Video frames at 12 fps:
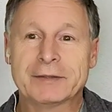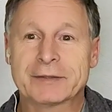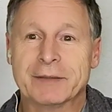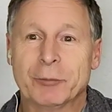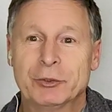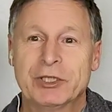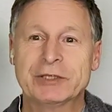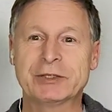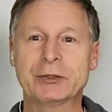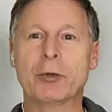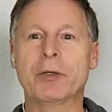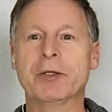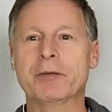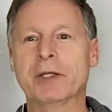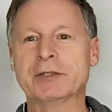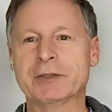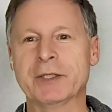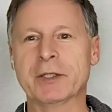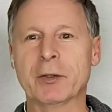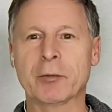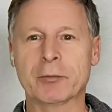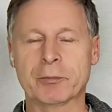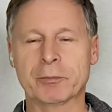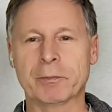was just so interesting.
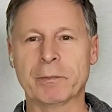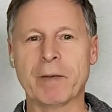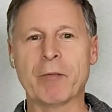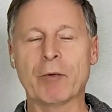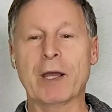I would